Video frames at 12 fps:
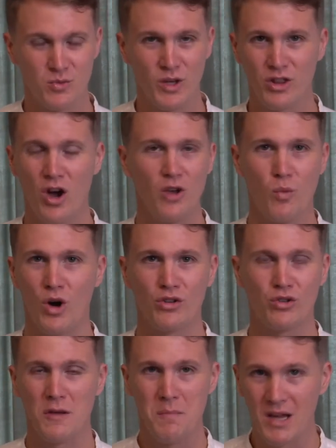We don't want
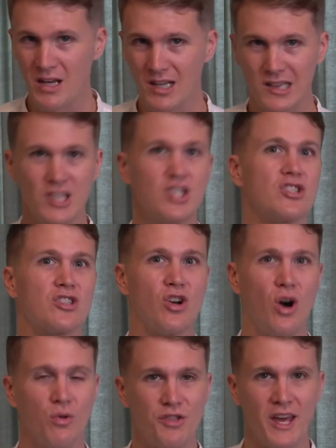to immediately just
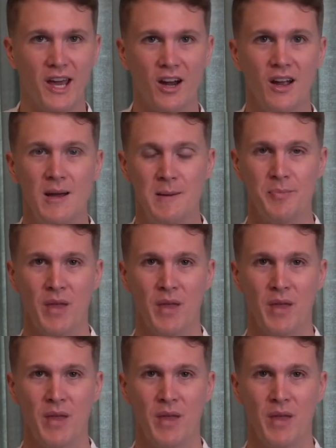go there